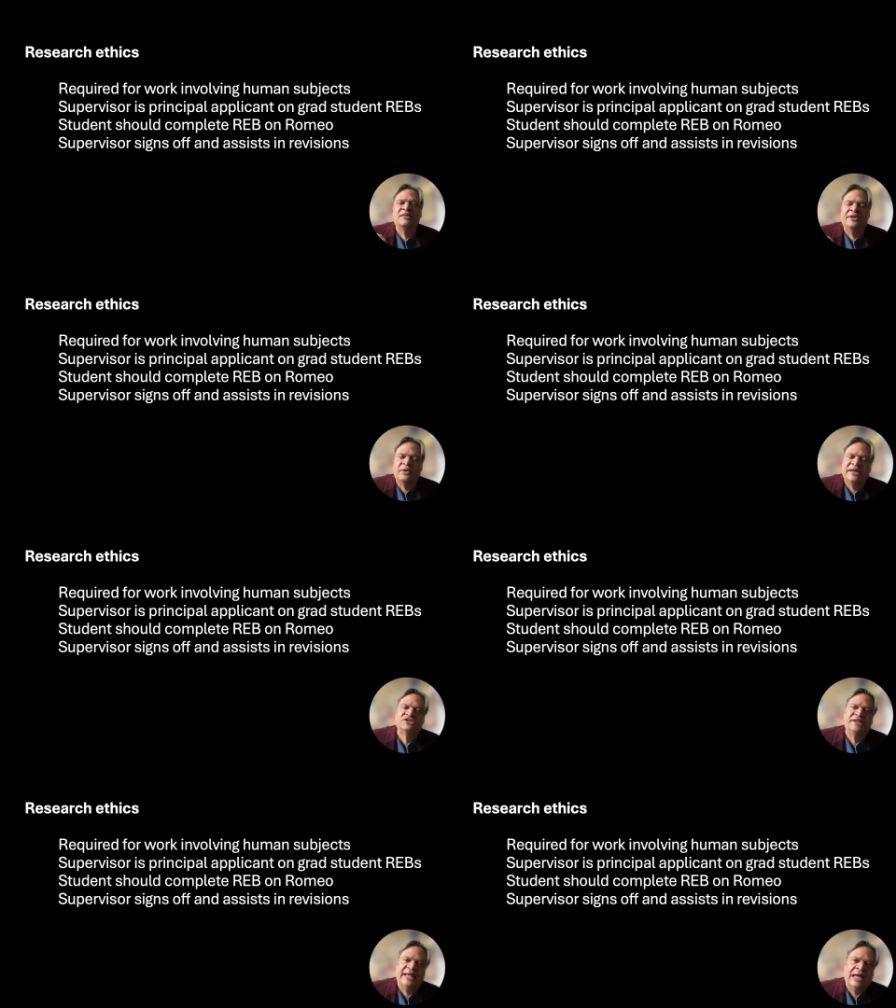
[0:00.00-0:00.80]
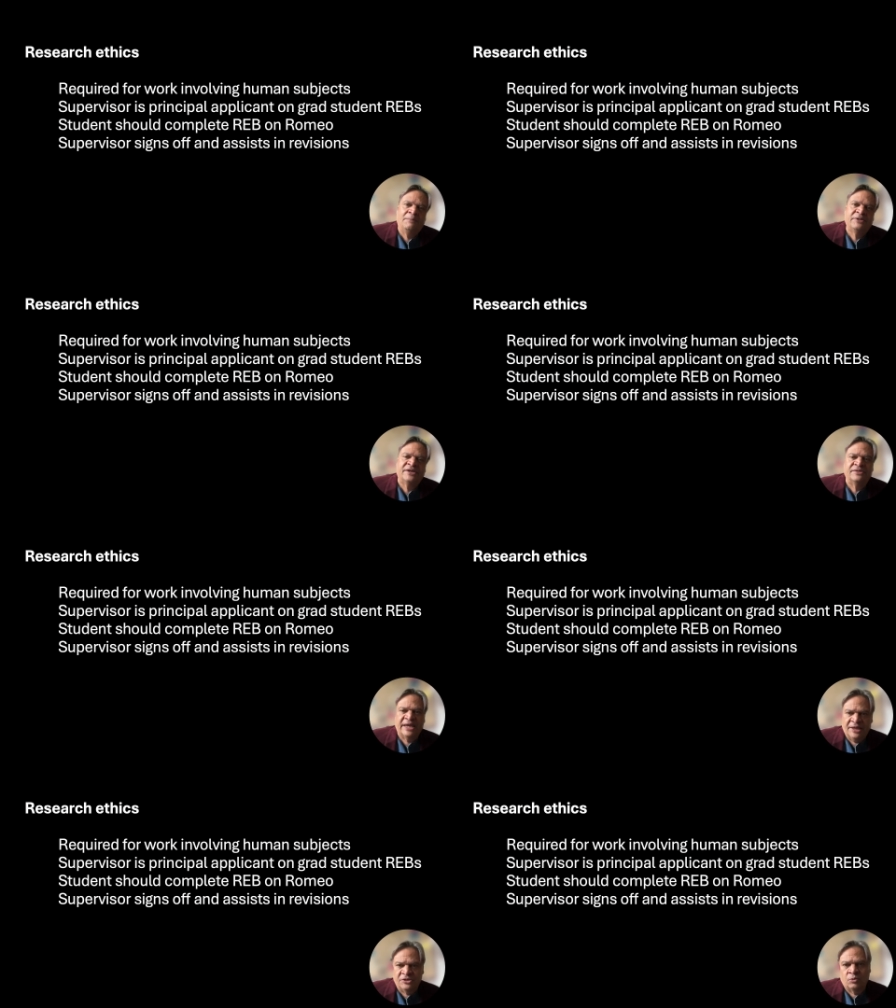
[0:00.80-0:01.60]
They're actually the applicant,
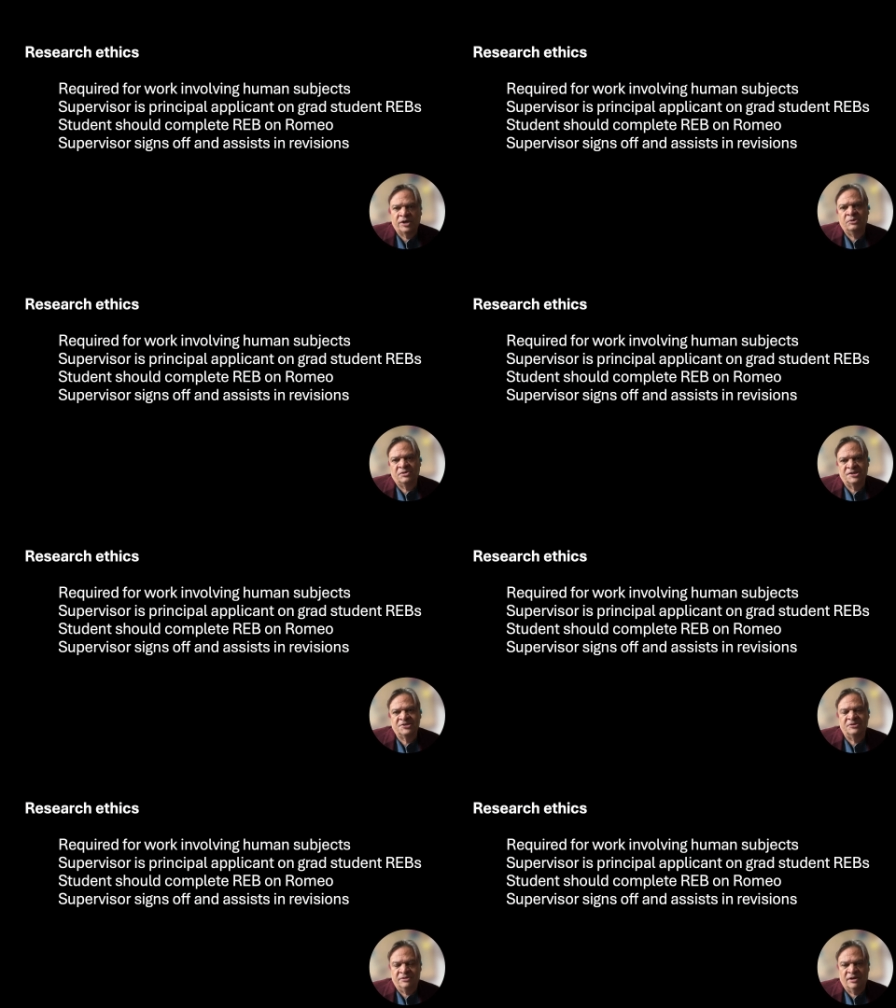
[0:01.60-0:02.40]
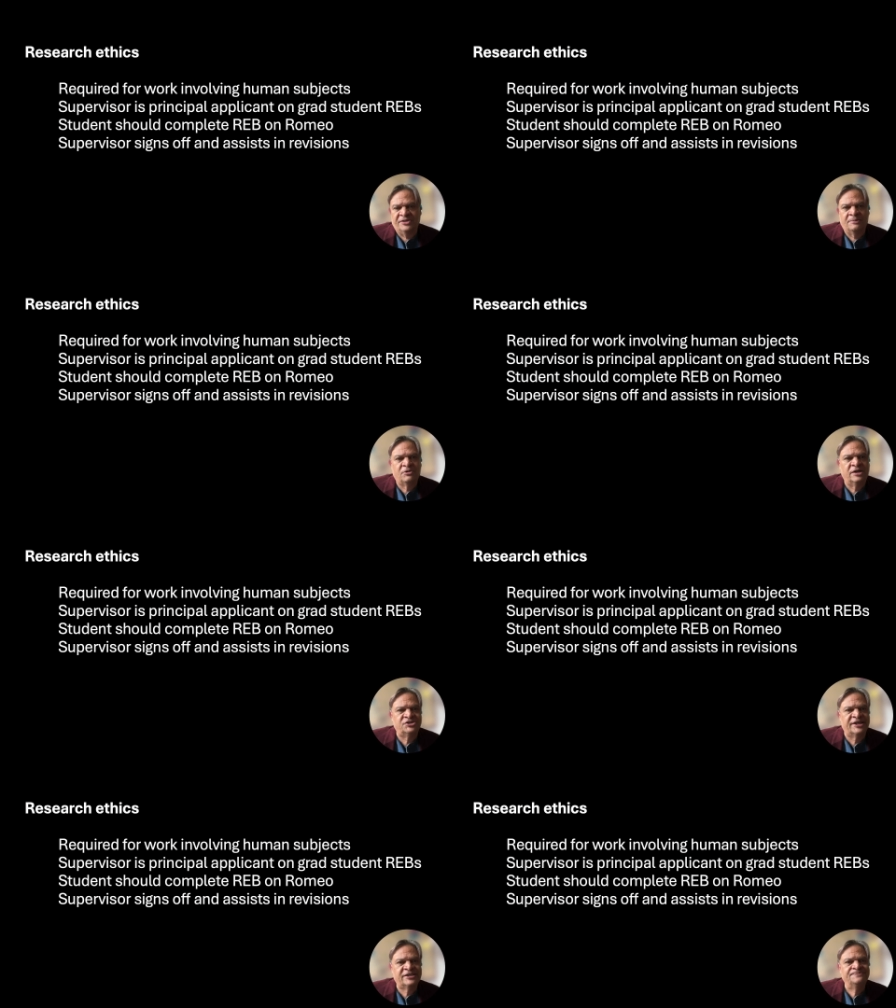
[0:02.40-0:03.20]
and they're working with the student on their
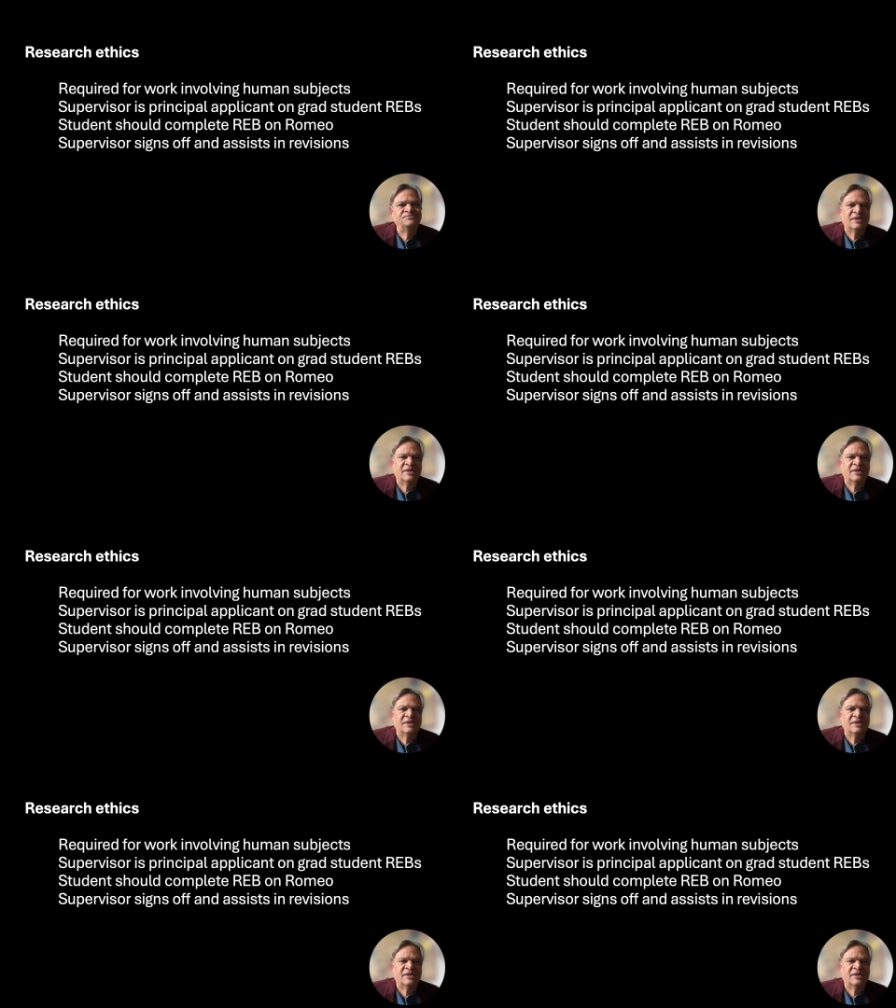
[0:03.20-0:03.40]
project.